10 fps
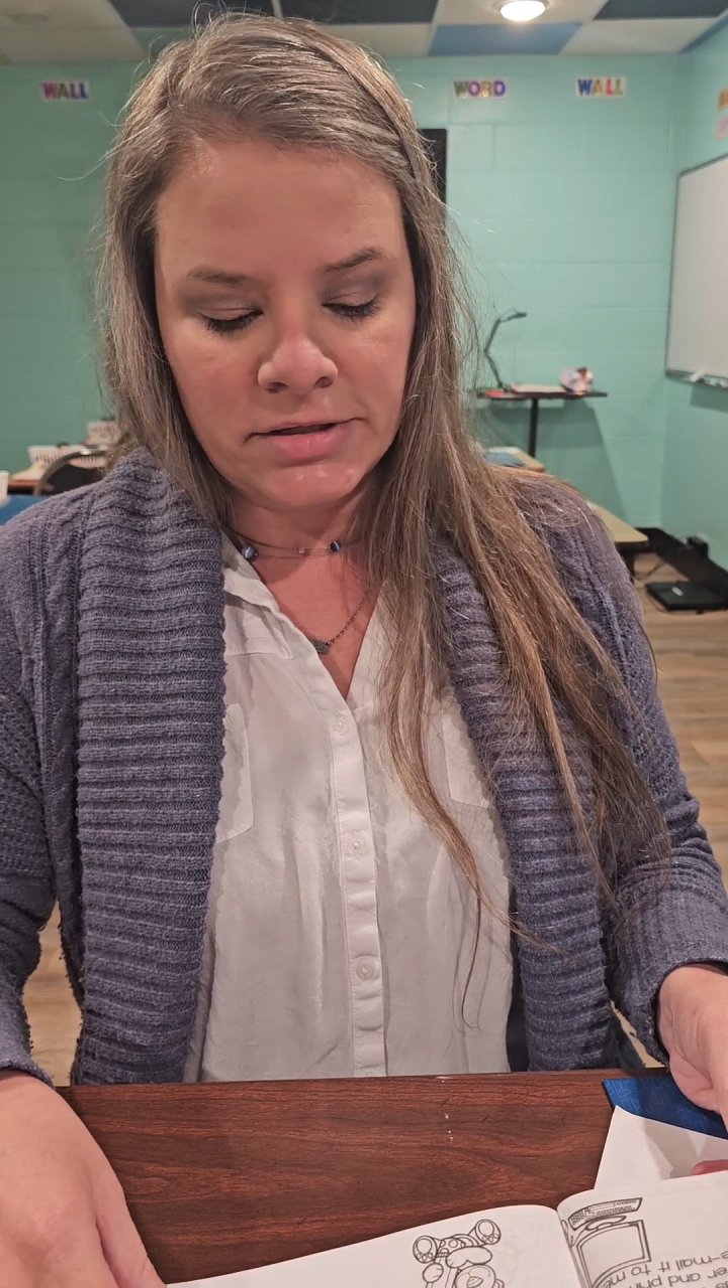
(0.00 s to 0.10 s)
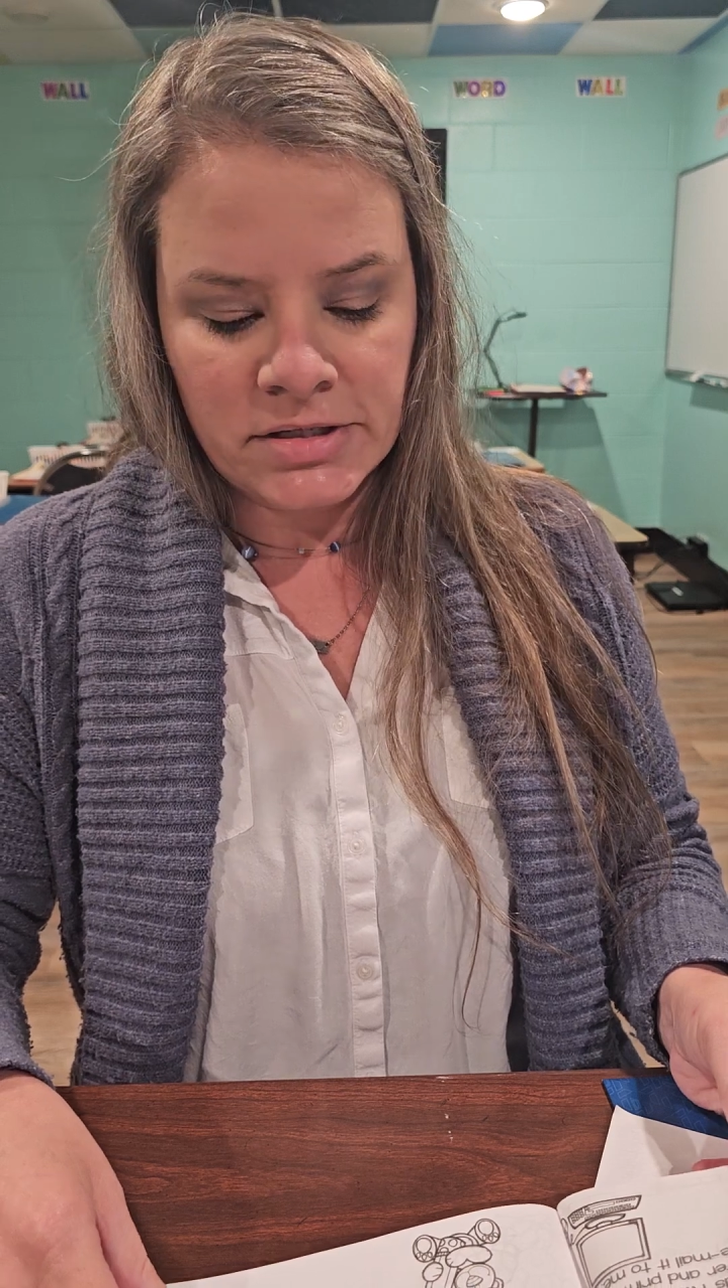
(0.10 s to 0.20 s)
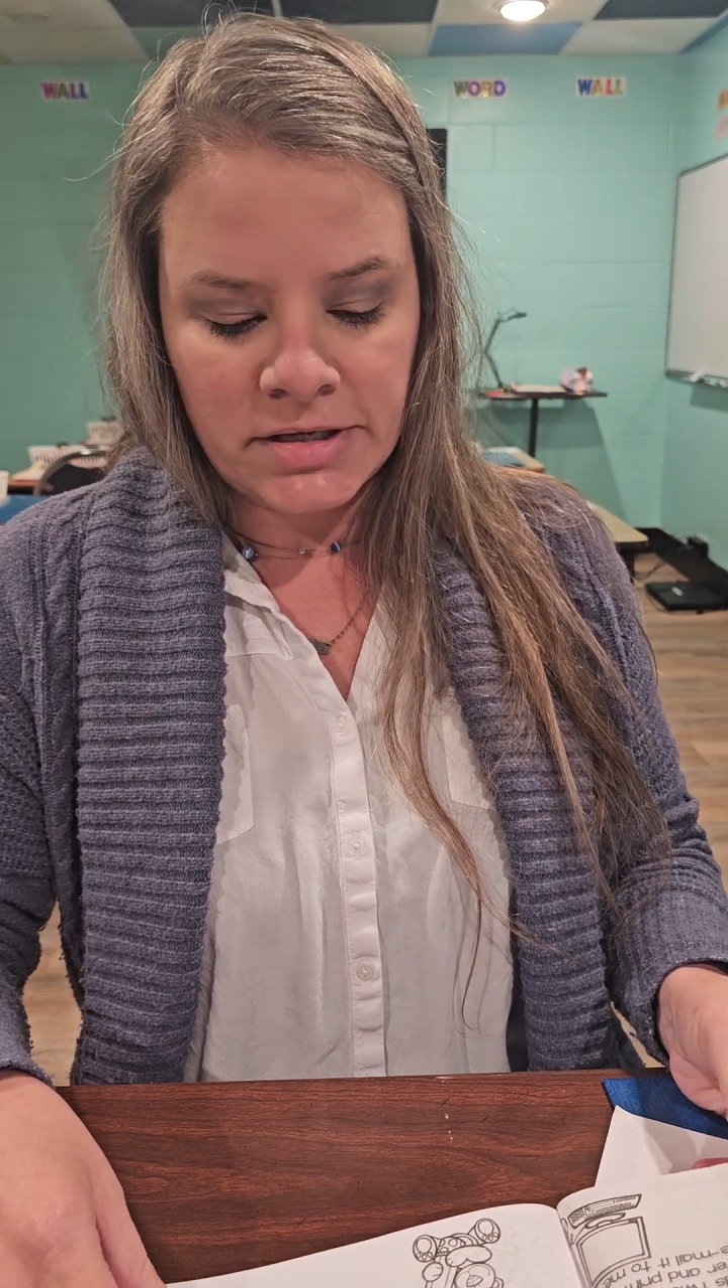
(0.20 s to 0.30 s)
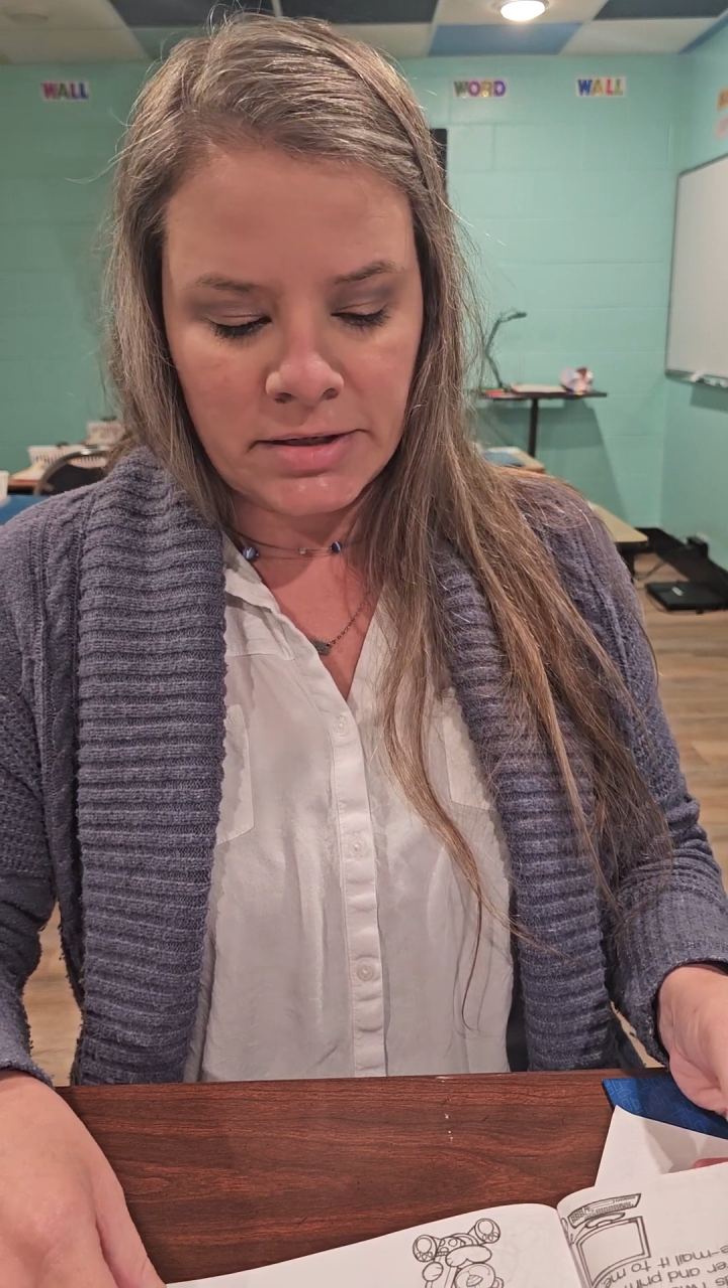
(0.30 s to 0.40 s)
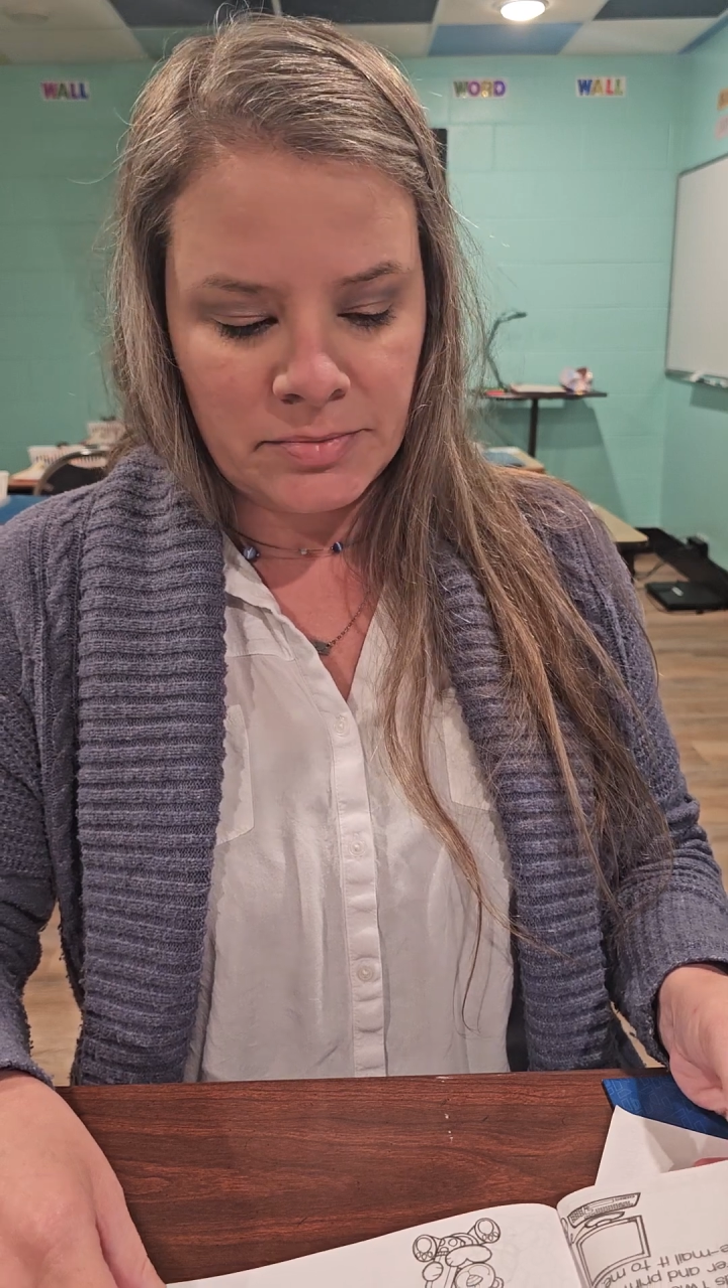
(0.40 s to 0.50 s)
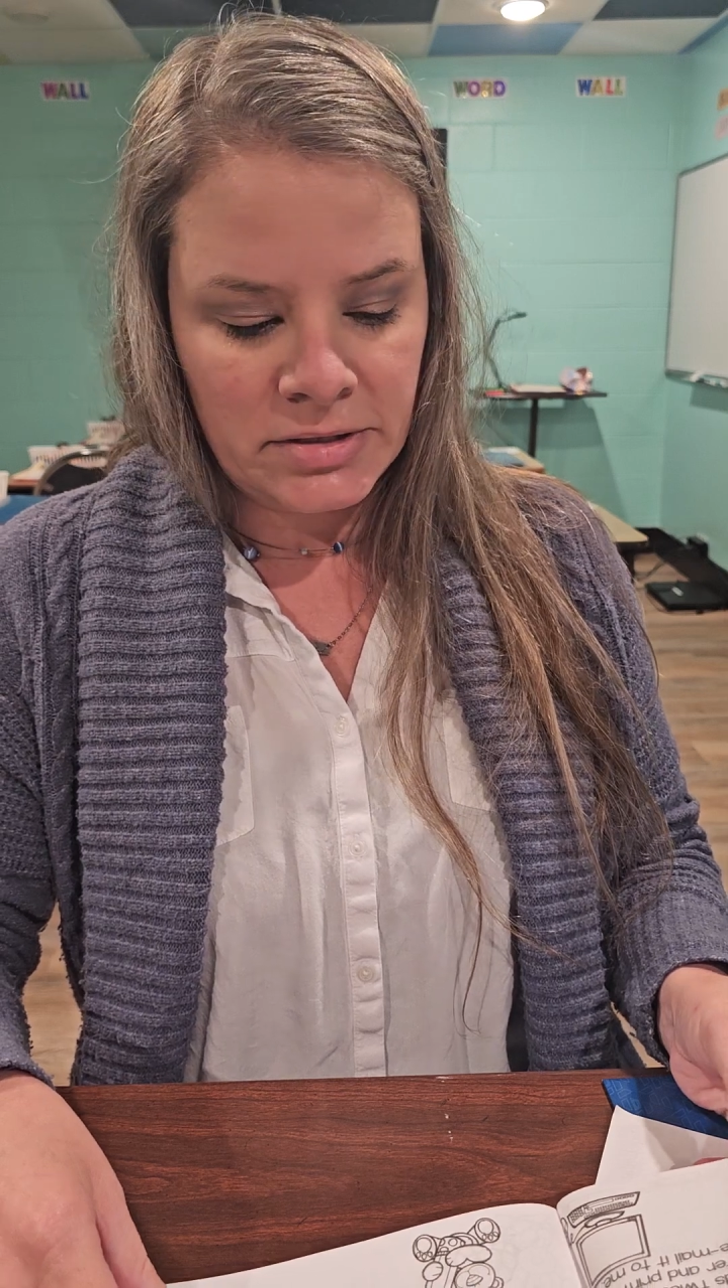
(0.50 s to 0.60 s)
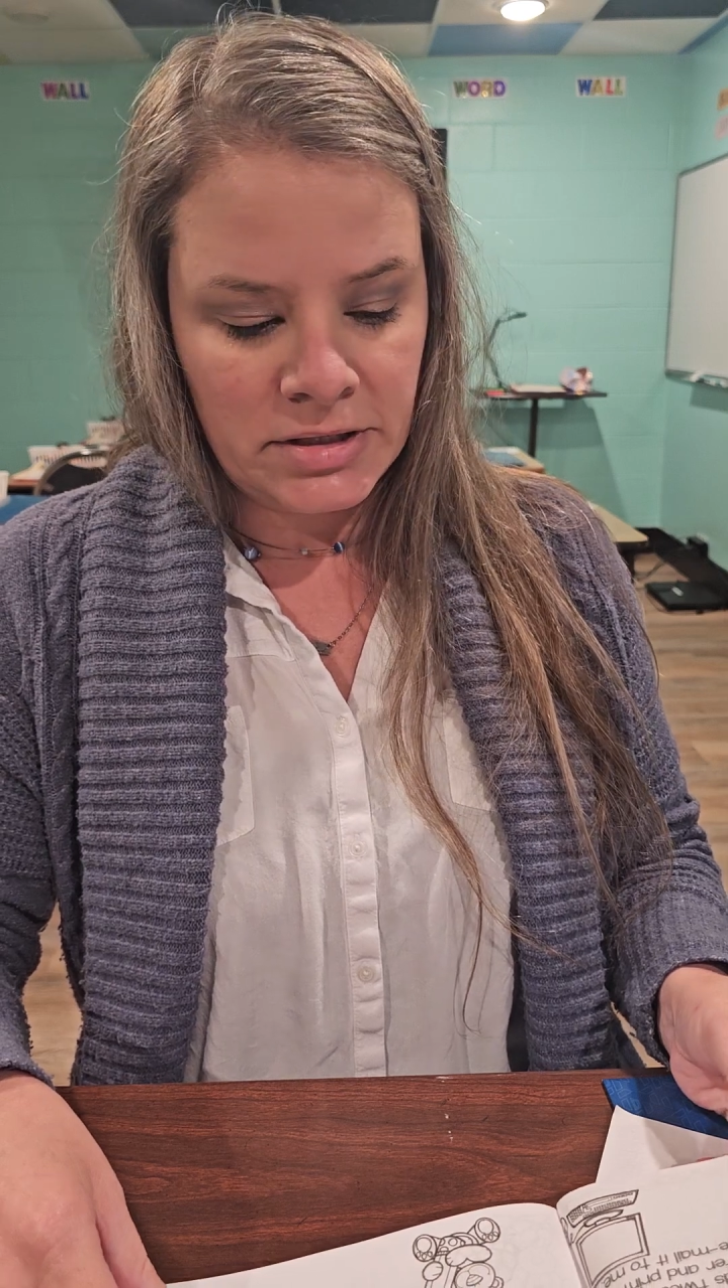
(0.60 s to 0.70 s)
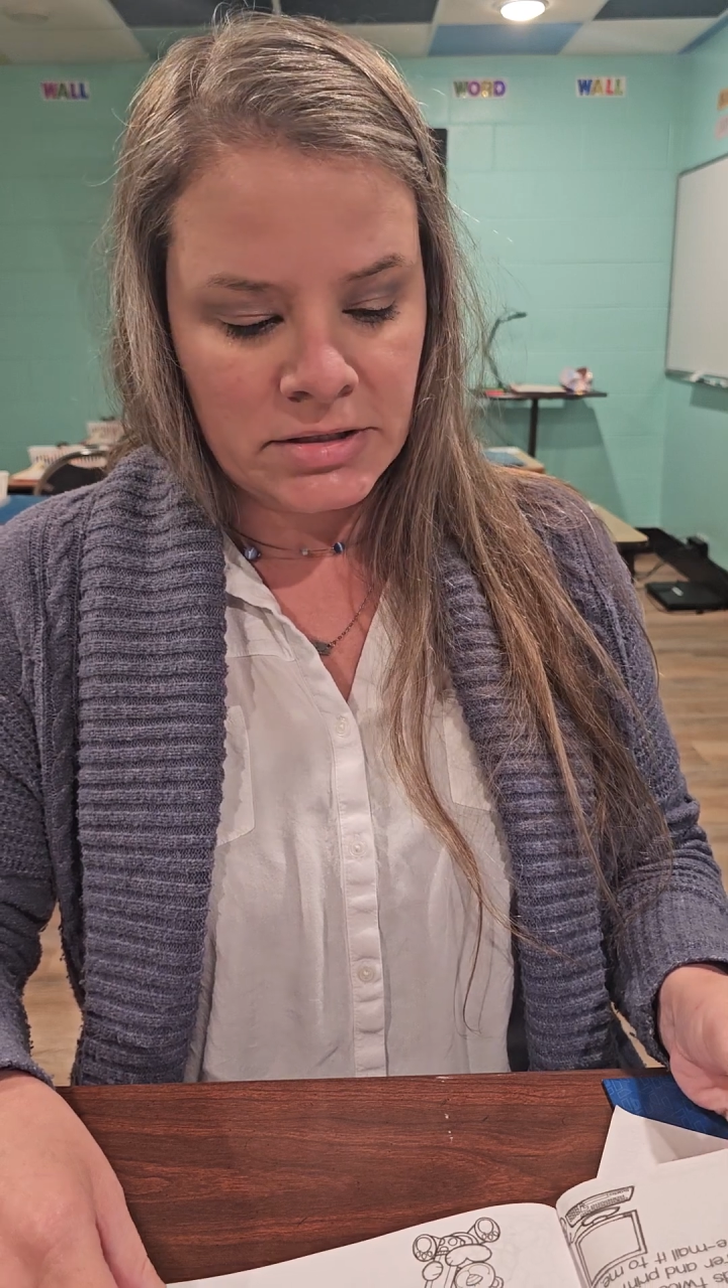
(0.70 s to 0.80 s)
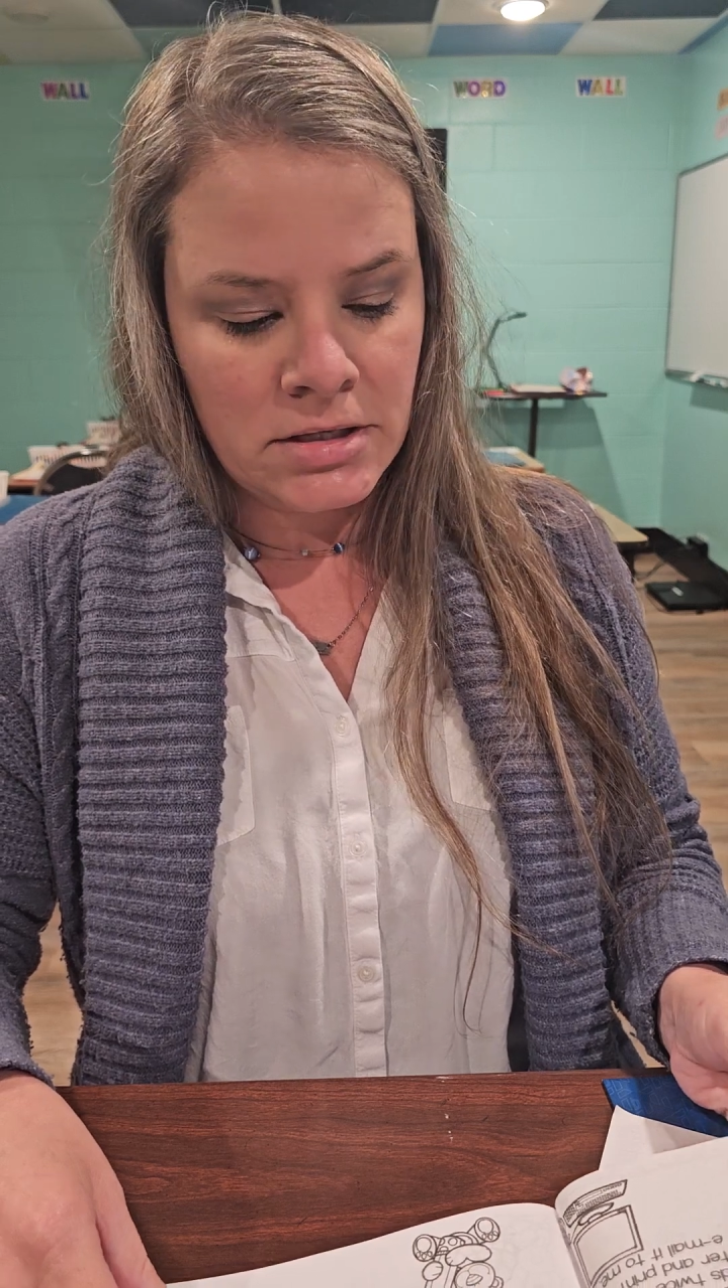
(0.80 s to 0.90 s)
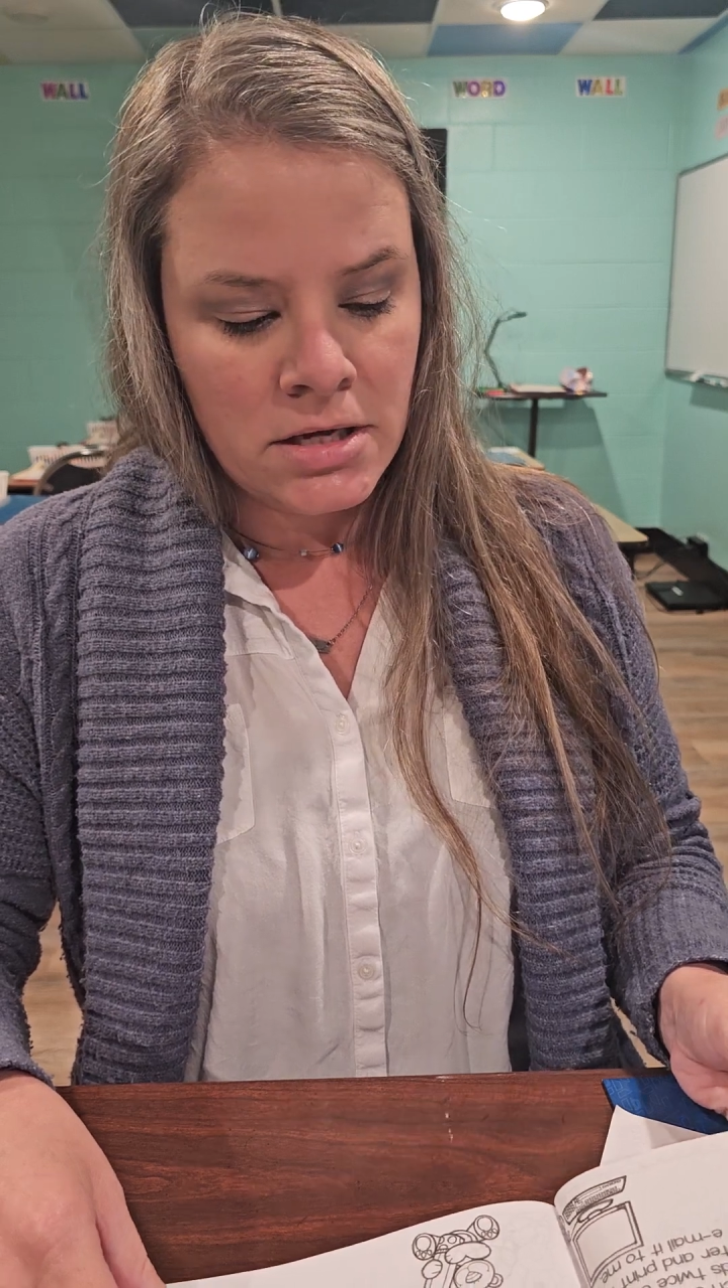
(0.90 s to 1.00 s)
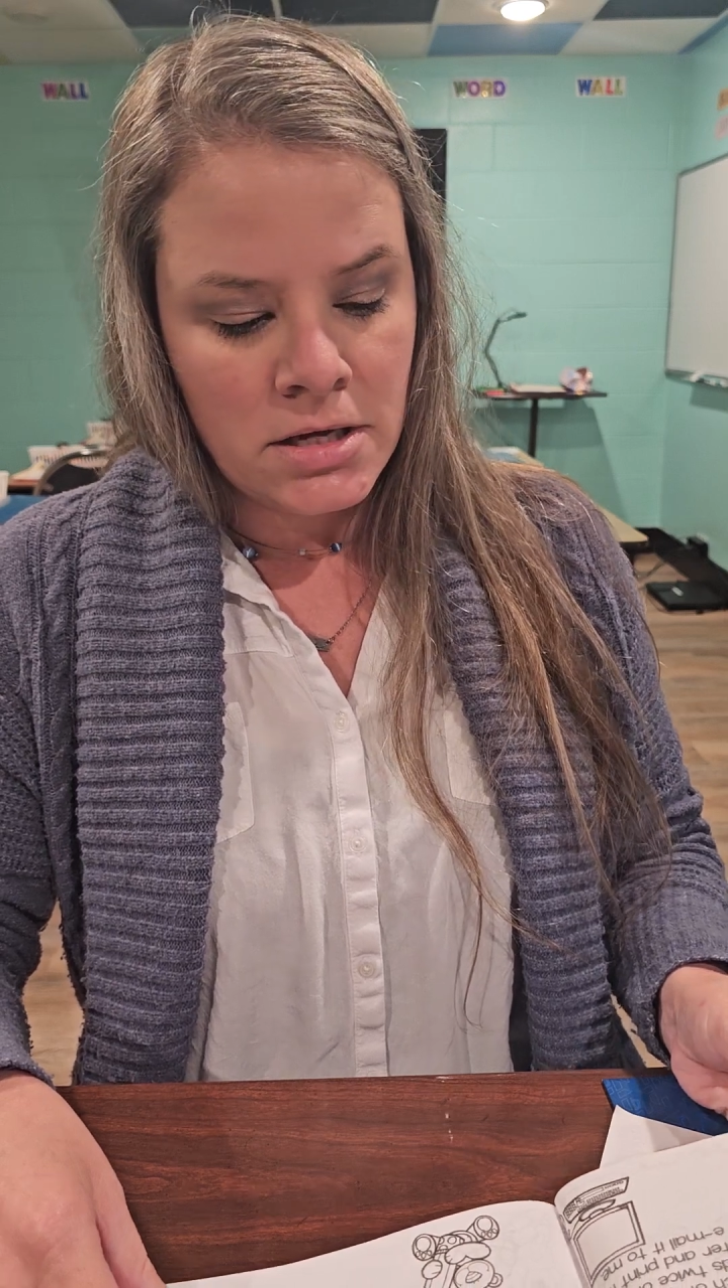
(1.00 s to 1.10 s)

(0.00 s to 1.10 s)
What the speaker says: instead, please.